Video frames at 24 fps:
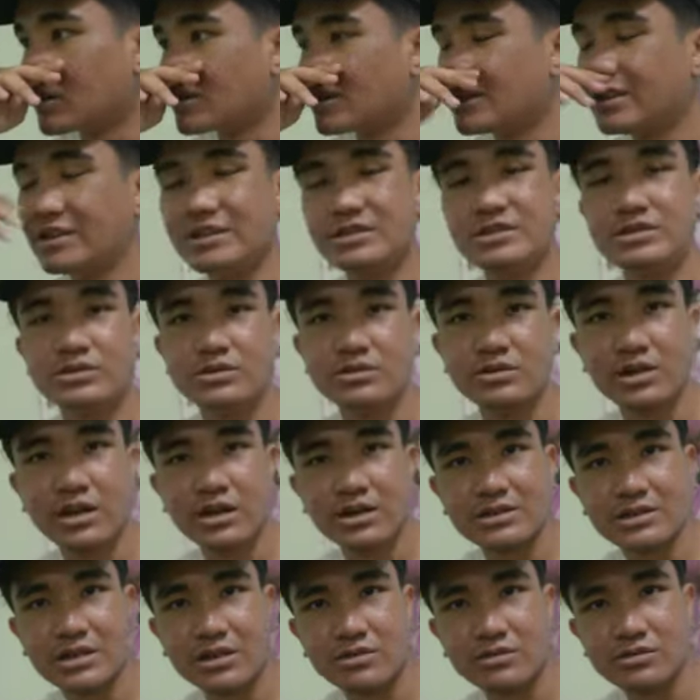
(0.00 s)
teach you
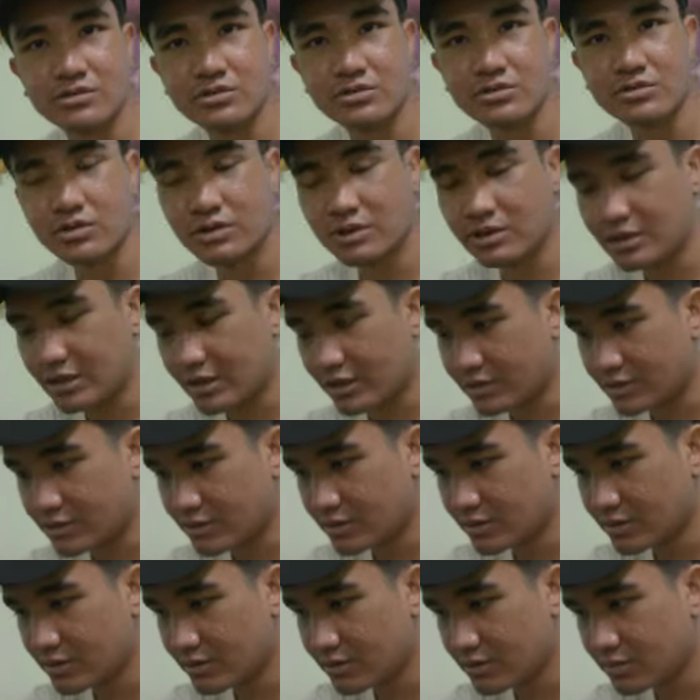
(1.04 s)
guys how to do it
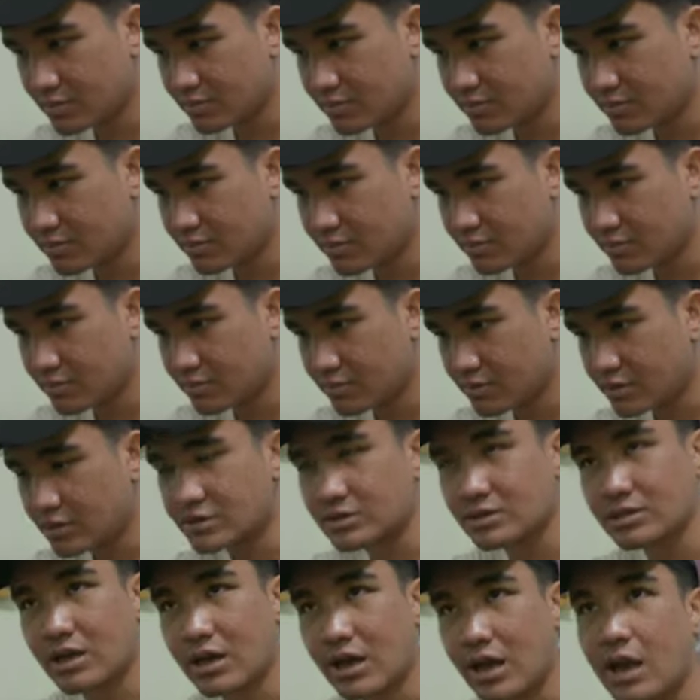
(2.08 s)
later,
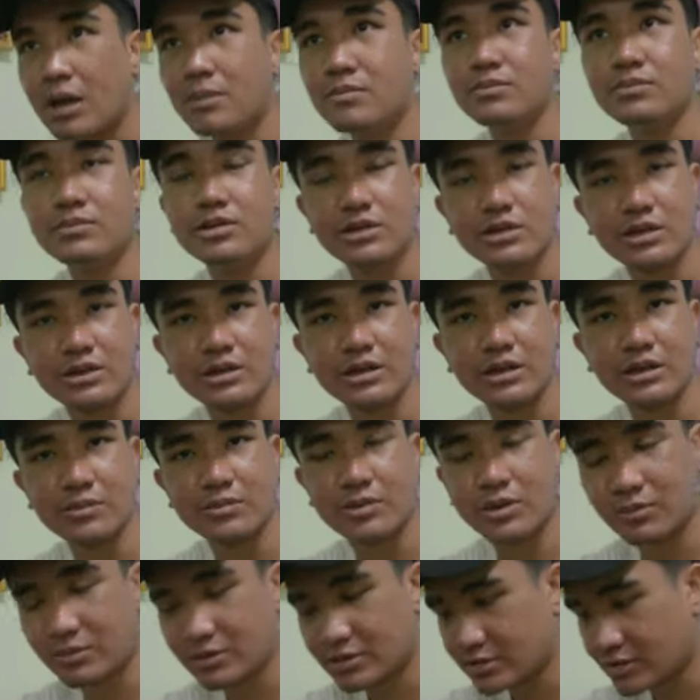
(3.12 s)
because I'm learning it
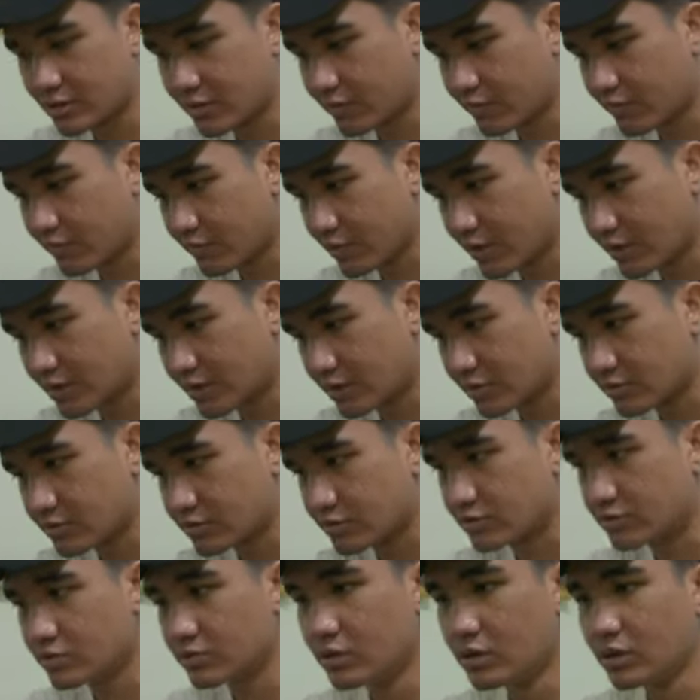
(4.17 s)
by myself right now
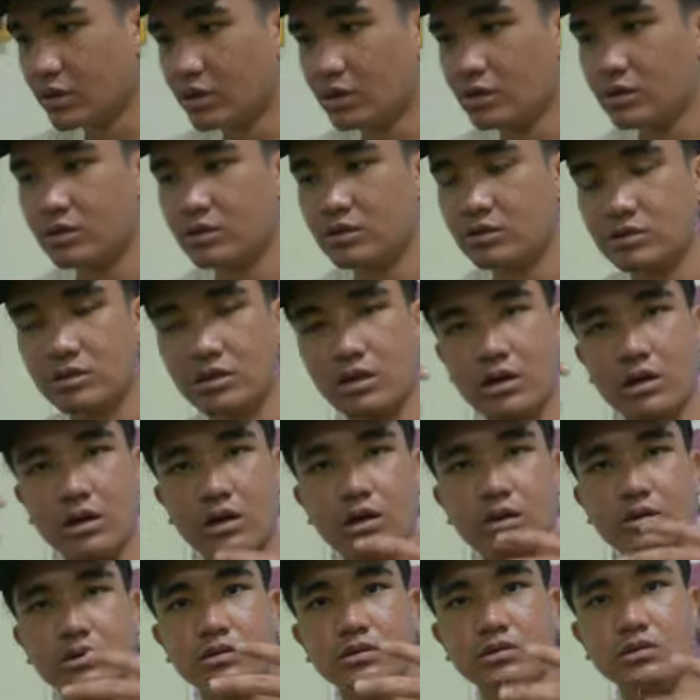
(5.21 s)

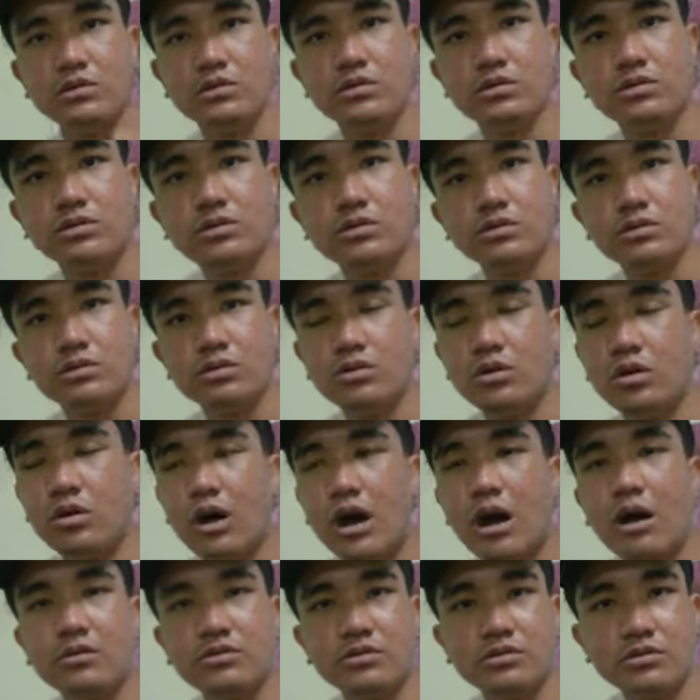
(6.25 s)
to know
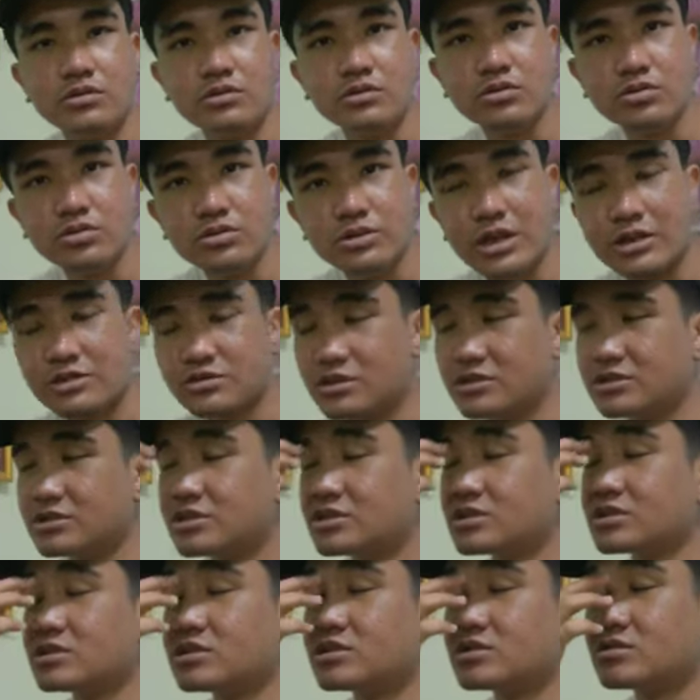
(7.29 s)
how to do that
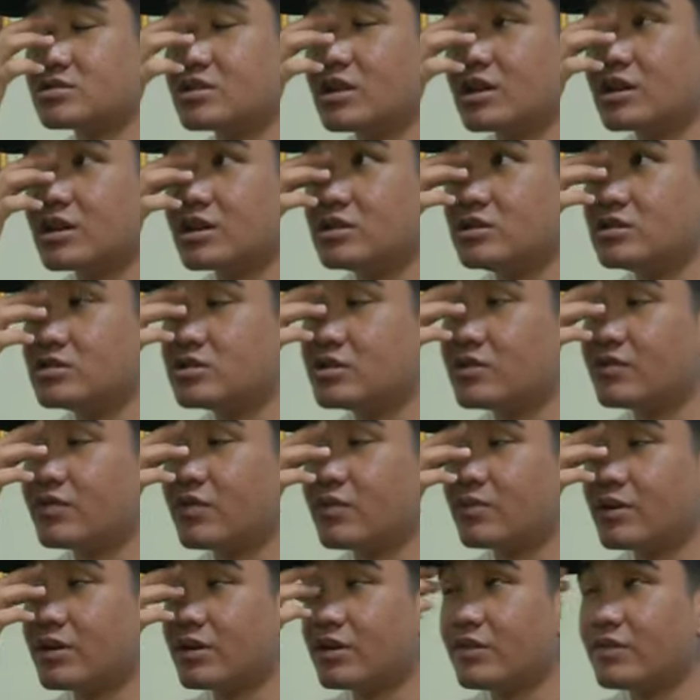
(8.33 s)
transition so that I can use it
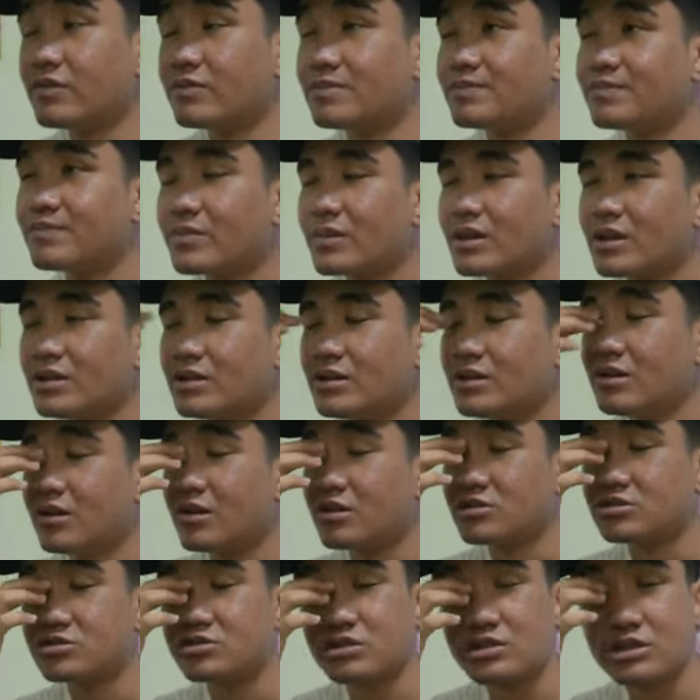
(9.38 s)
for my
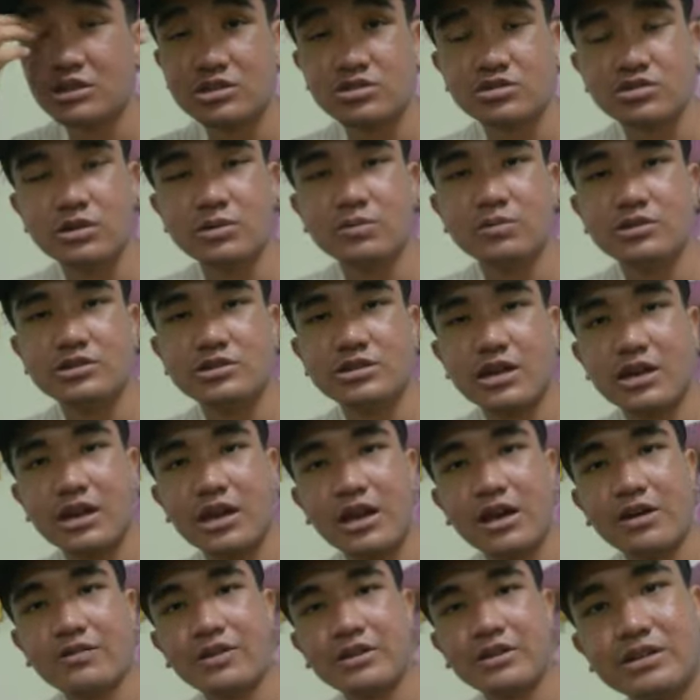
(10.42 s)
Australia trip which I
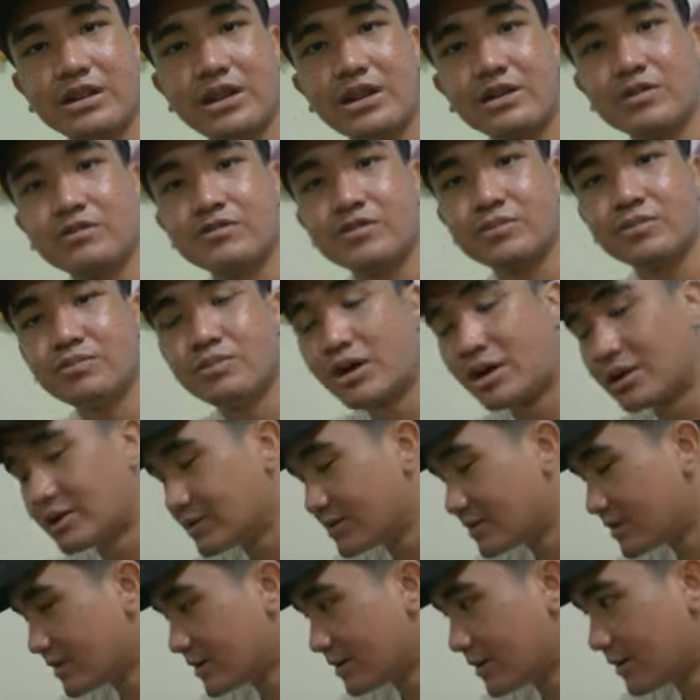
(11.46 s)
have the end of the month.
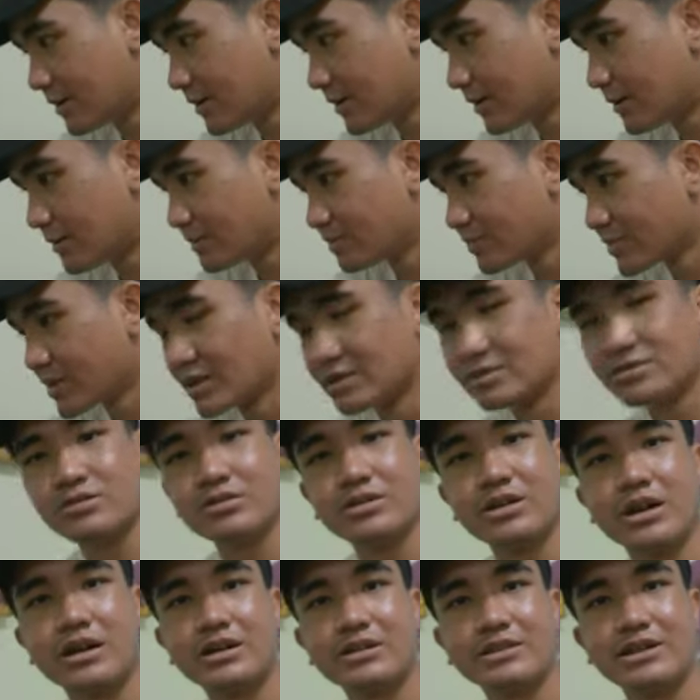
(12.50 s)
So
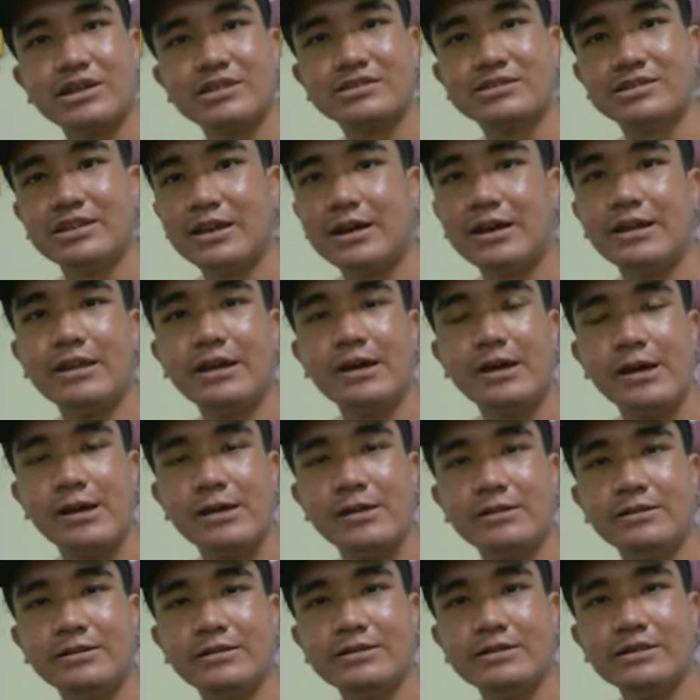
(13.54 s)
yeah, that's that.
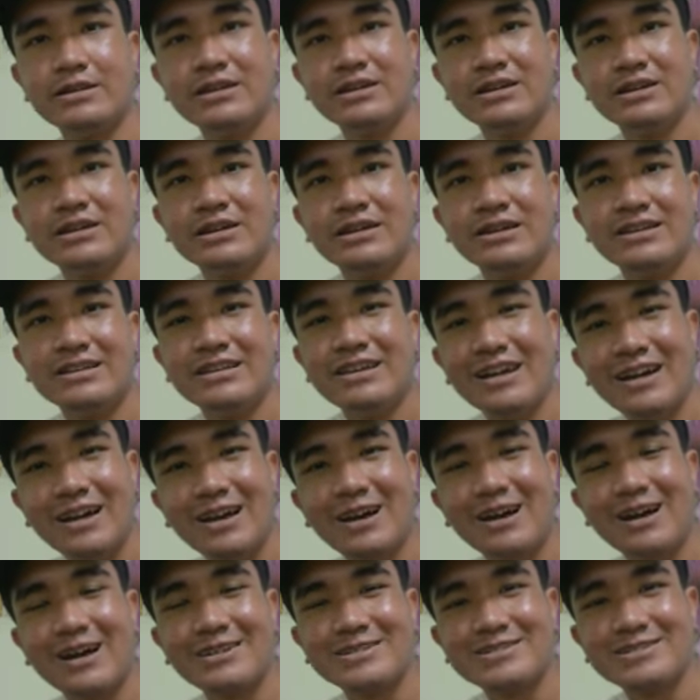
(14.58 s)
And
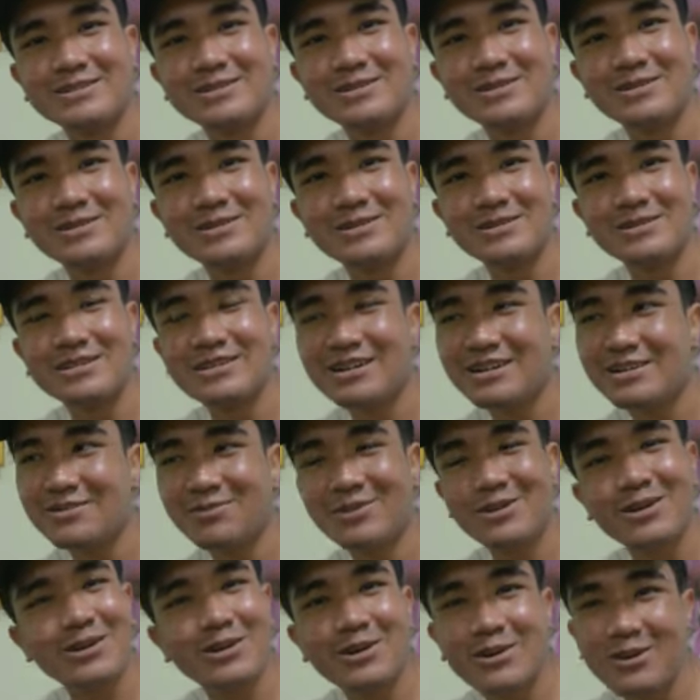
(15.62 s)
yeah, so yeah,
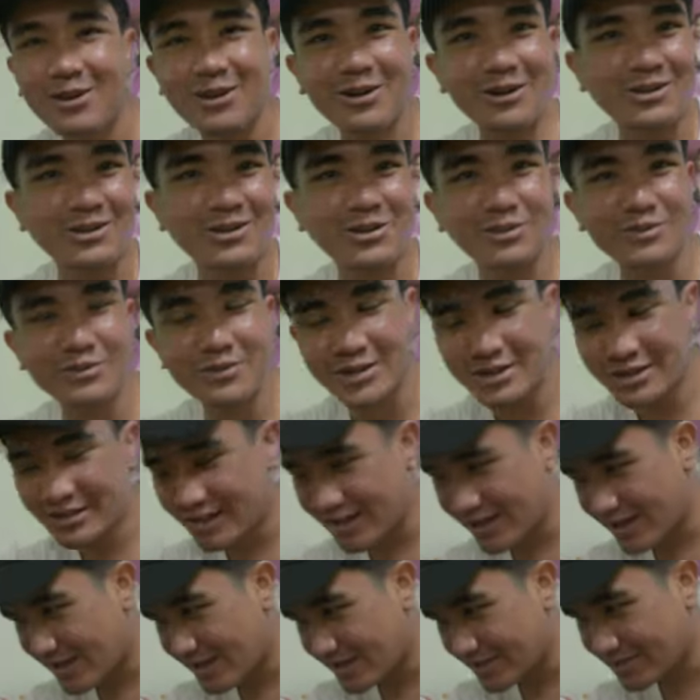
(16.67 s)
we are all human,
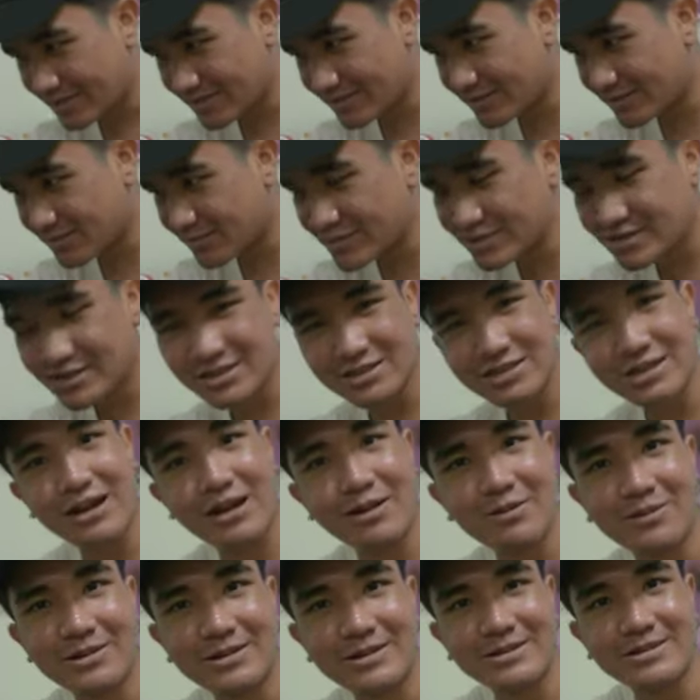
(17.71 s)
and basically
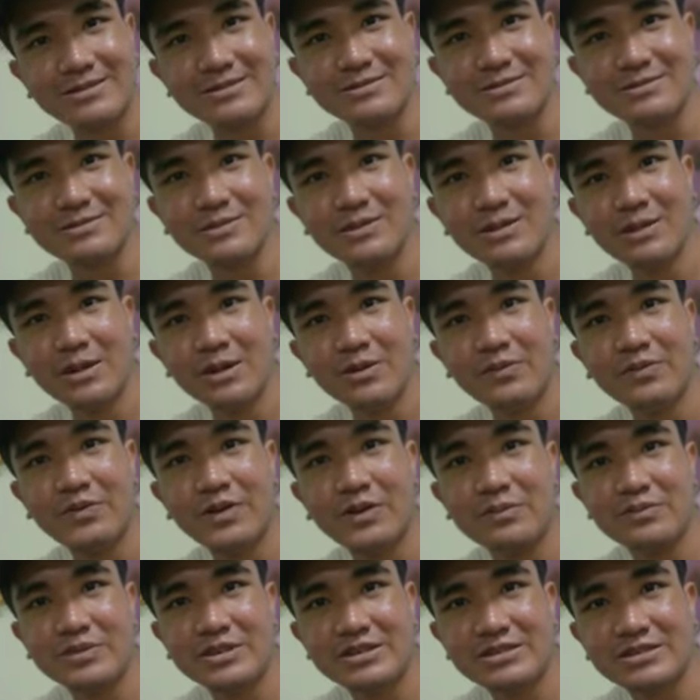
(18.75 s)
I wanted to
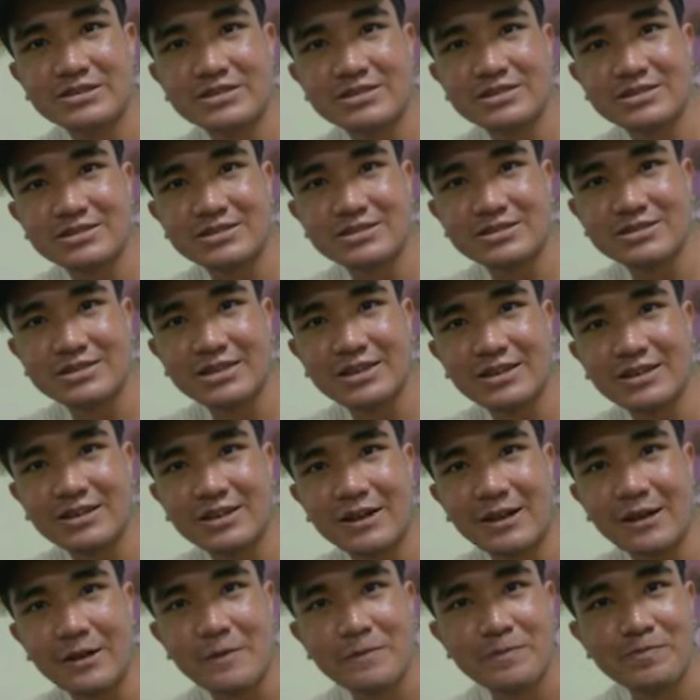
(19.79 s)
film this just to say
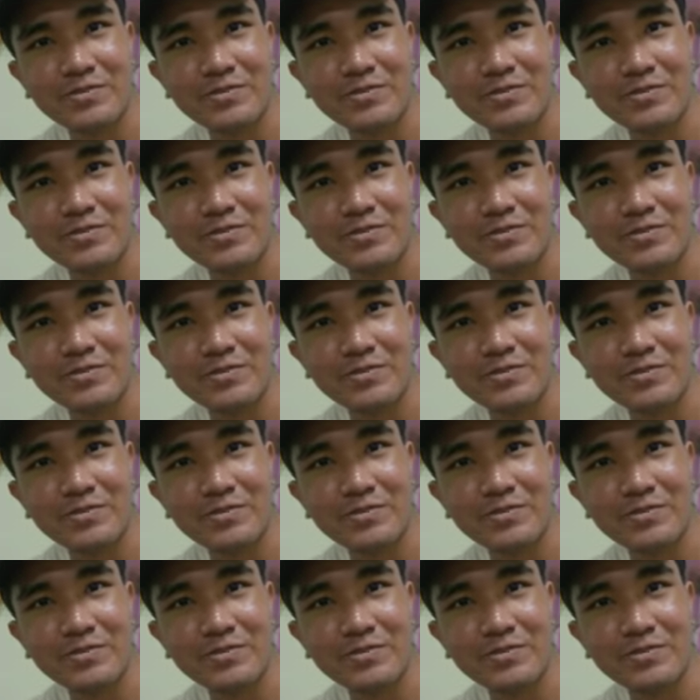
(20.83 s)
that